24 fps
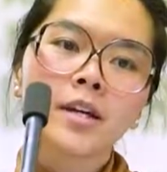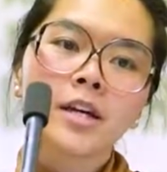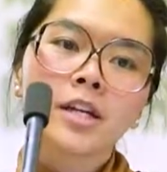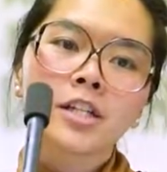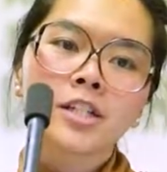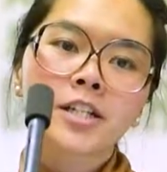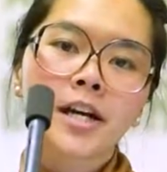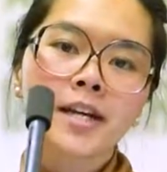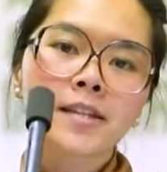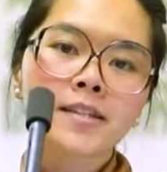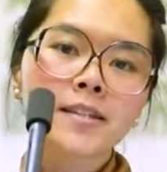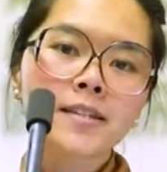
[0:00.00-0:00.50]

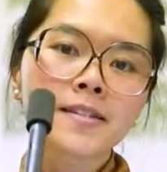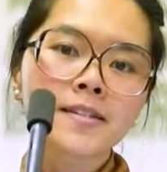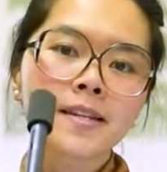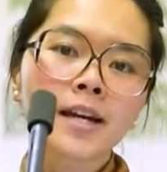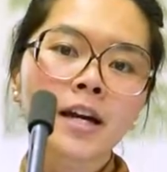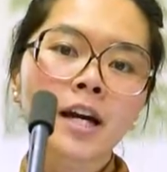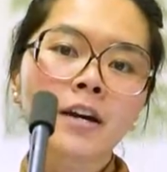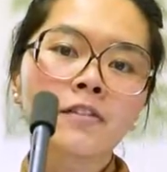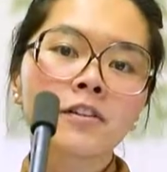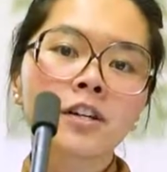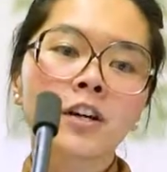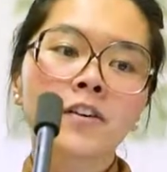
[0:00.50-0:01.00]
Chances
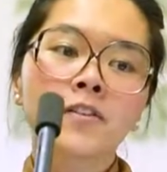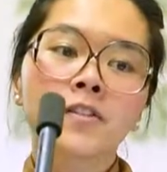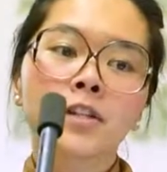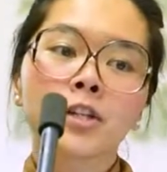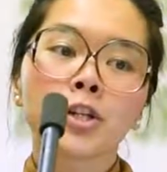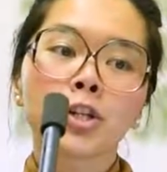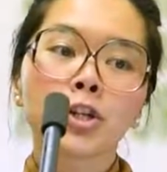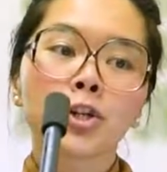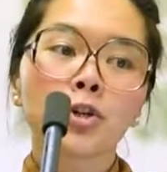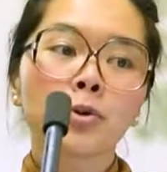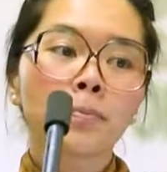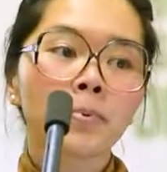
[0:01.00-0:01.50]
are there's a
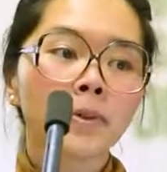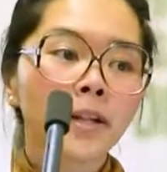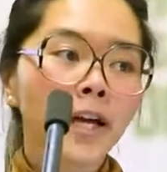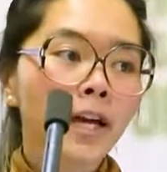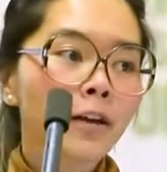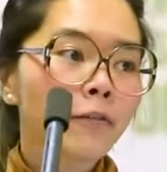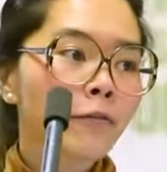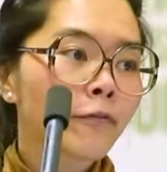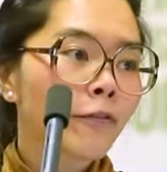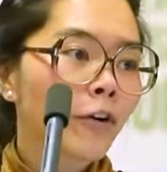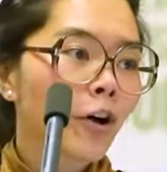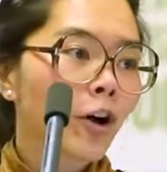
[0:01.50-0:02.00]
new
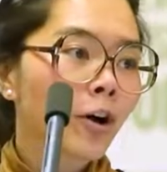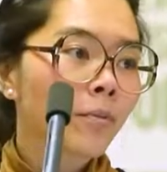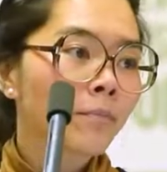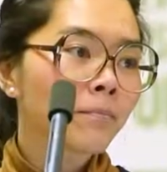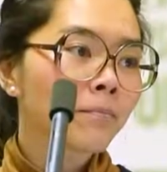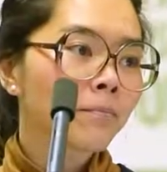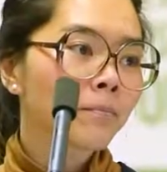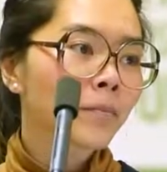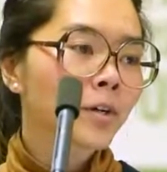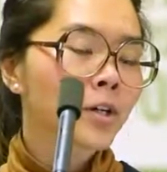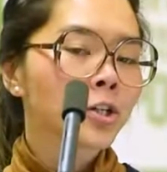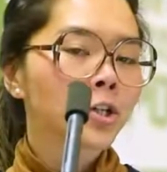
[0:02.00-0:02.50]

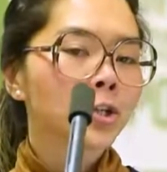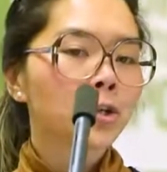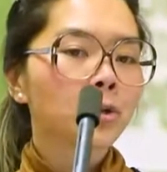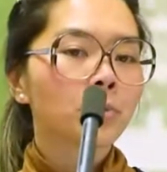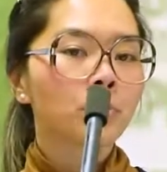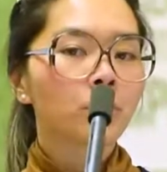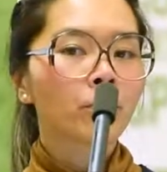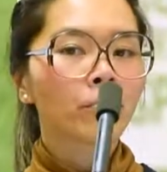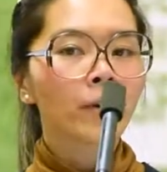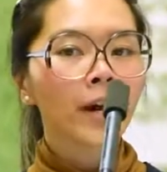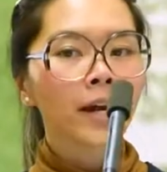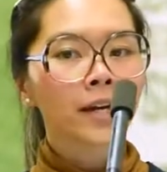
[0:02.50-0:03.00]
platform, a new
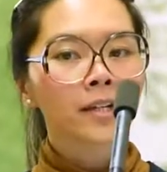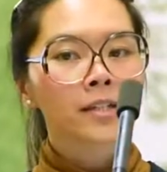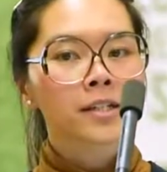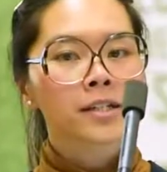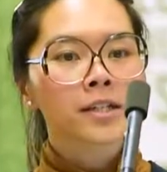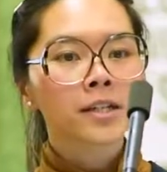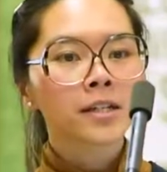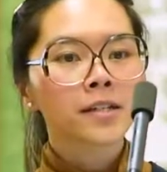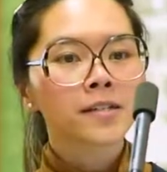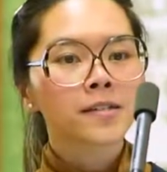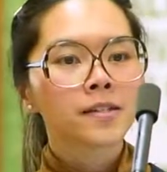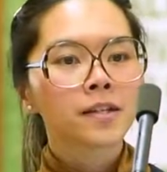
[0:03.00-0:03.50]

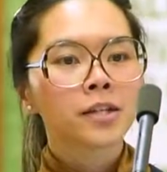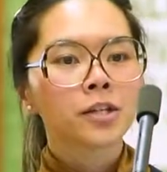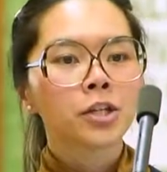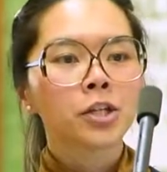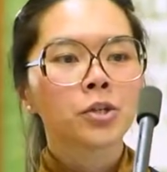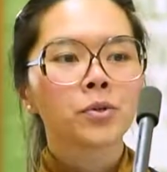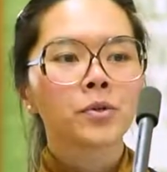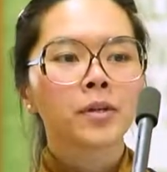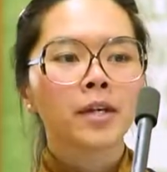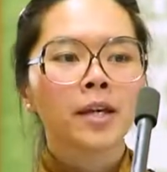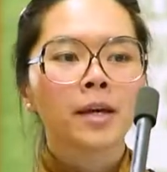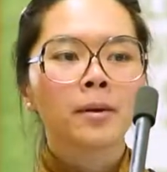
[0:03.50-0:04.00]
practice, a
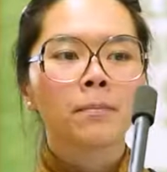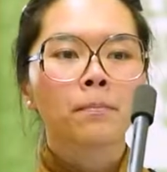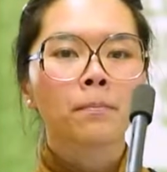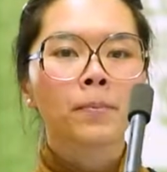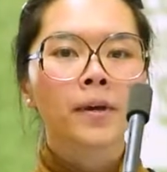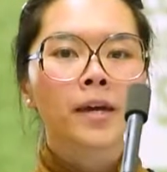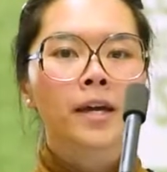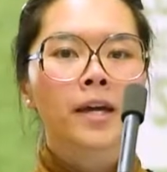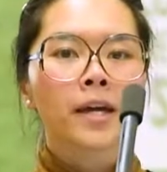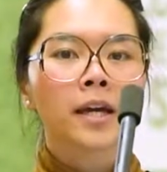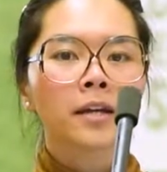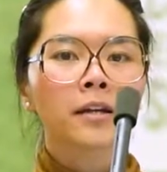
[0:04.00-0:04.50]
new
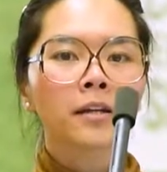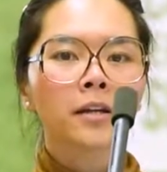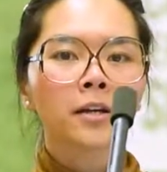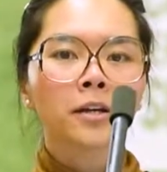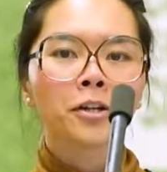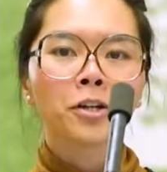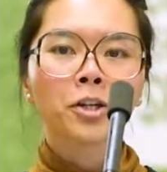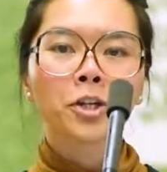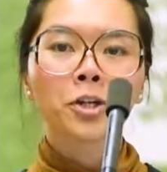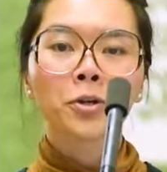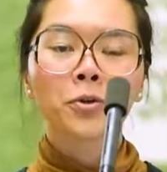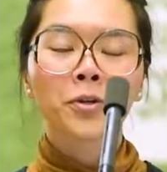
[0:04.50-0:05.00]
campaign,
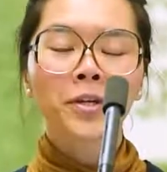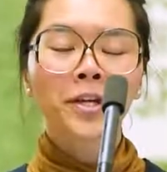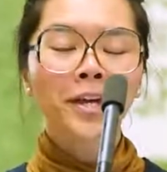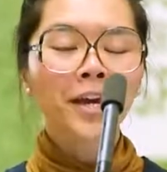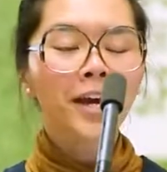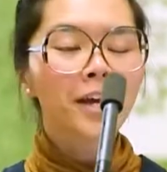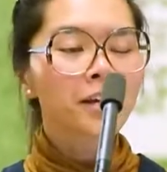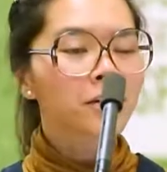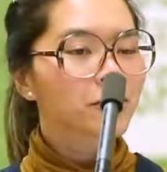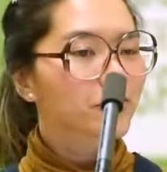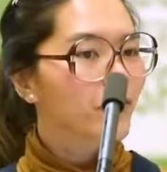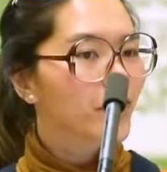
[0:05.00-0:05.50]
a new
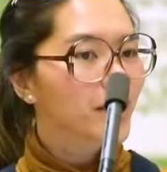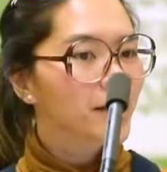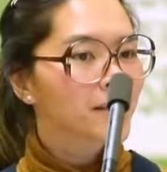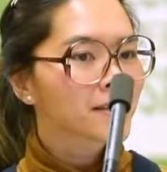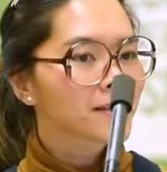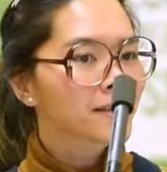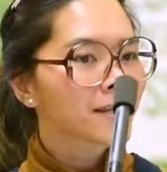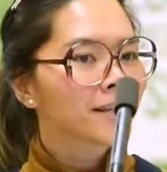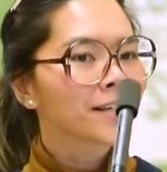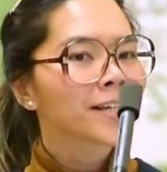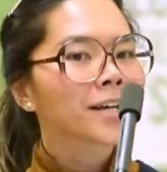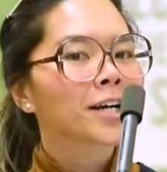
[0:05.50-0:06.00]

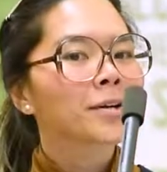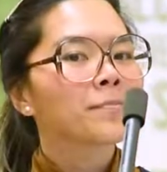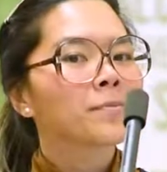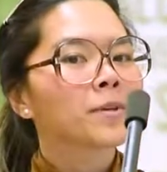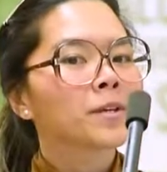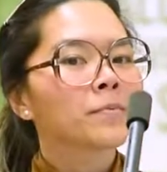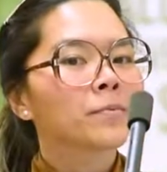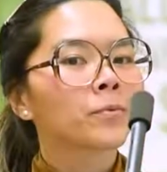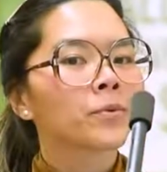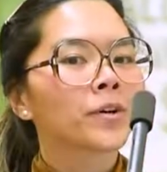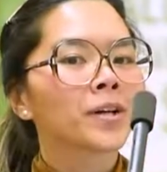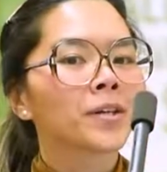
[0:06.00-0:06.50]
catchphrase that young
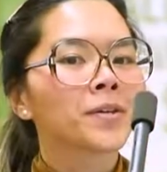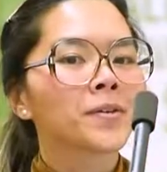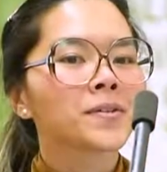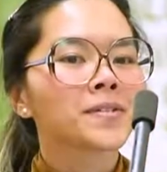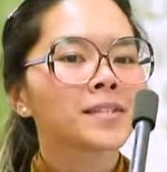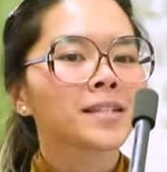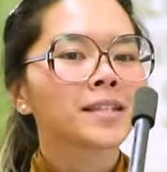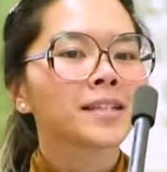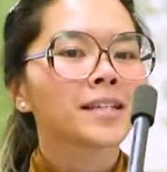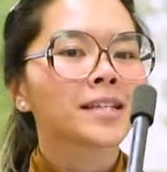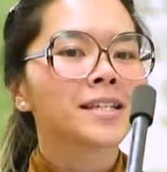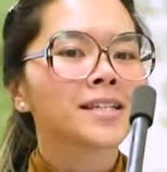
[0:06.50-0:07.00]
people are
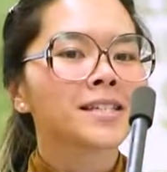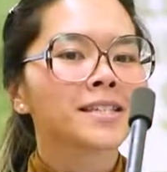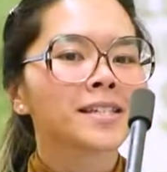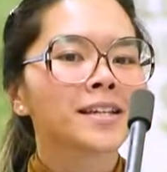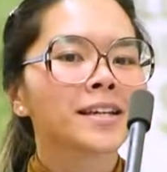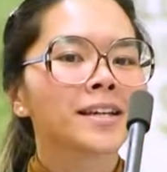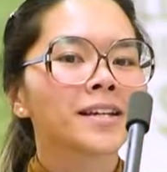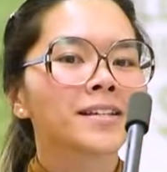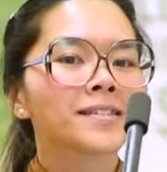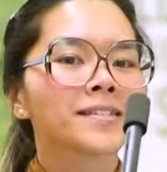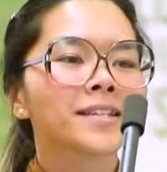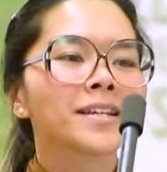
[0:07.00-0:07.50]
using these
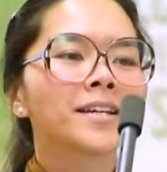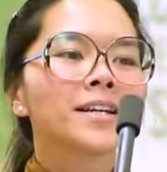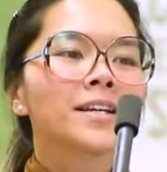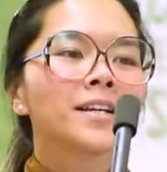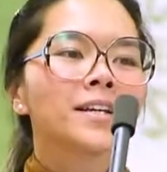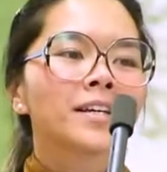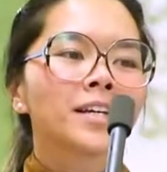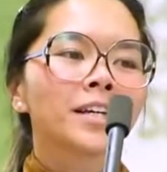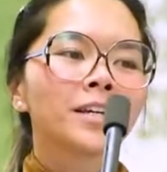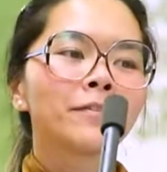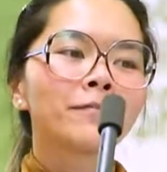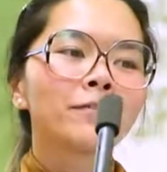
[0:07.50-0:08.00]
days.
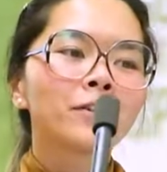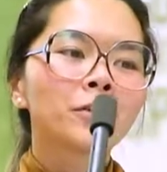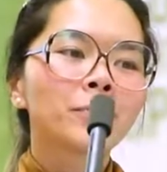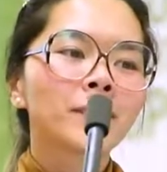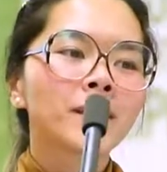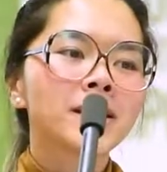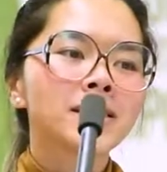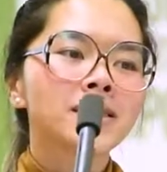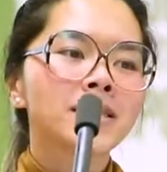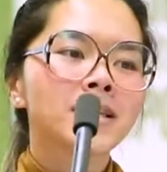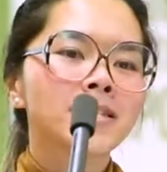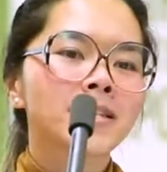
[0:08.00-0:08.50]

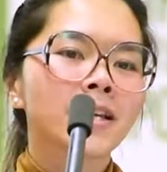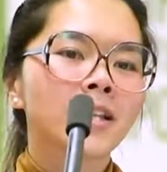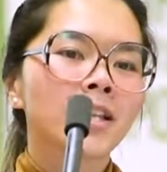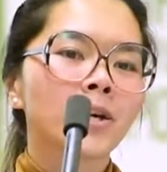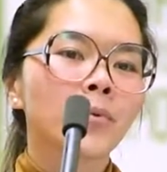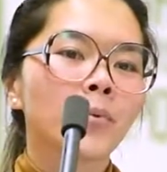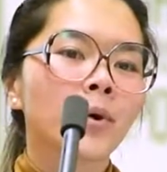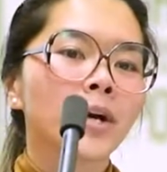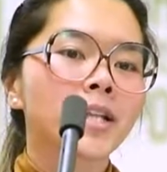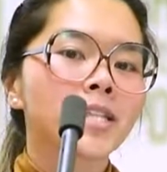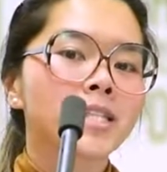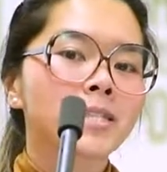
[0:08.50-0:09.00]
Influencers are
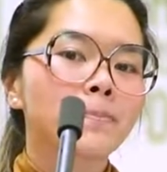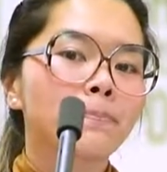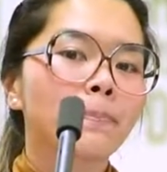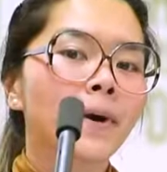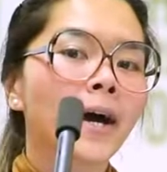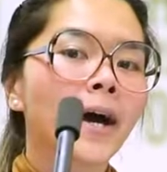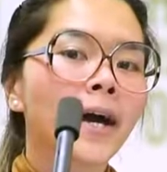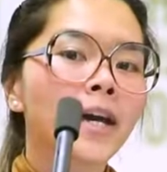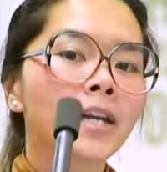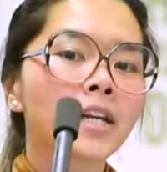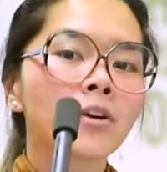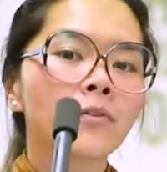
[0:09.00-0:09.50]
the ones
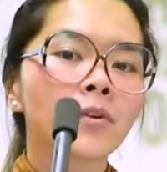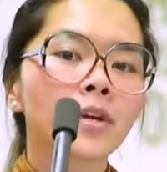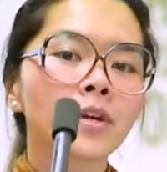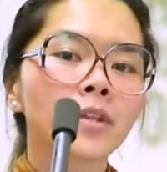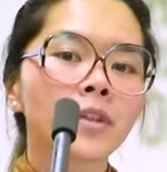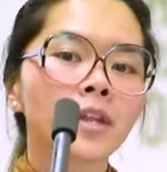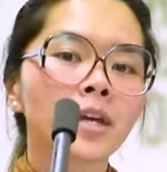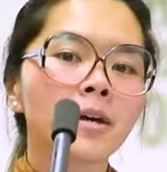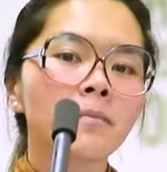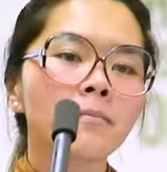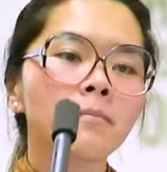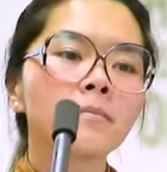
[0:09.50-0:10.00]

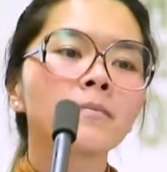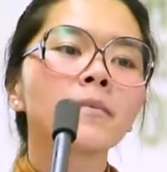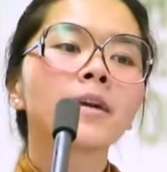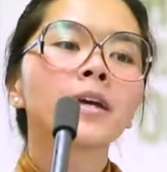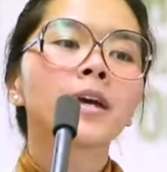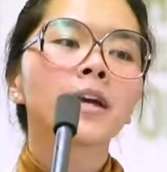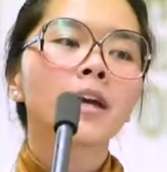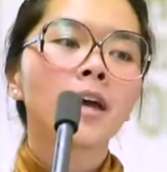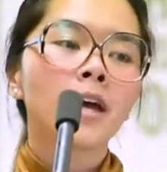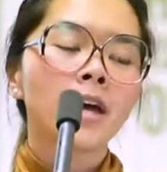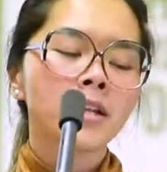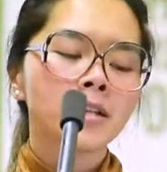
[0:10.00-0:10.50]
pioneering them
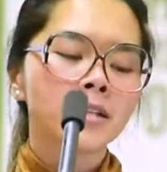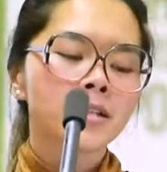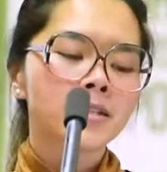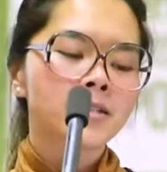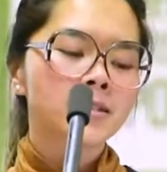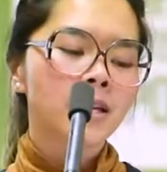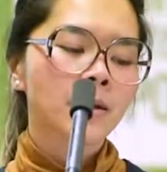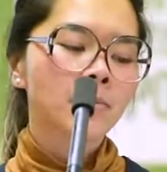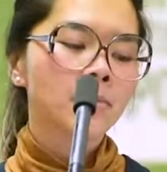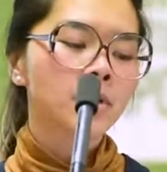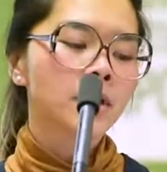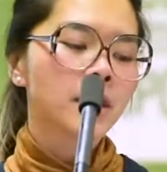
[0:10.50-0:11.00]
and
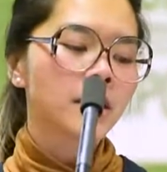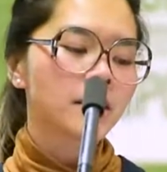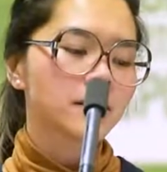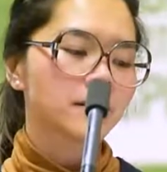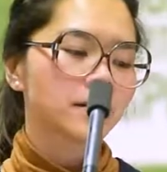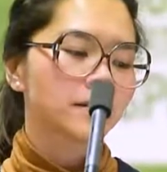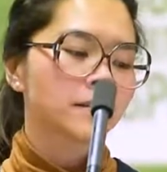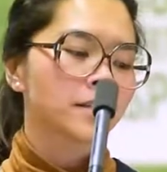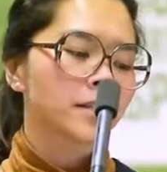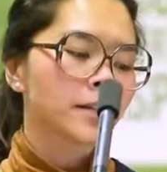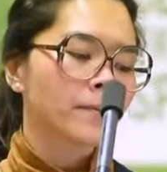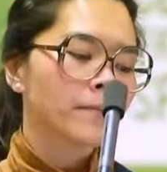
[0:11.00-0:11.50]

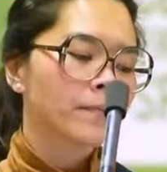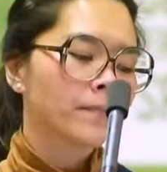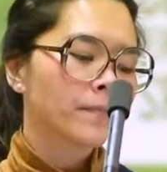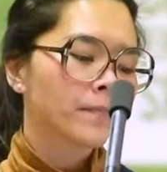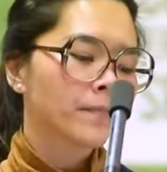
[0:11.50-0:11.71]
disseminating them.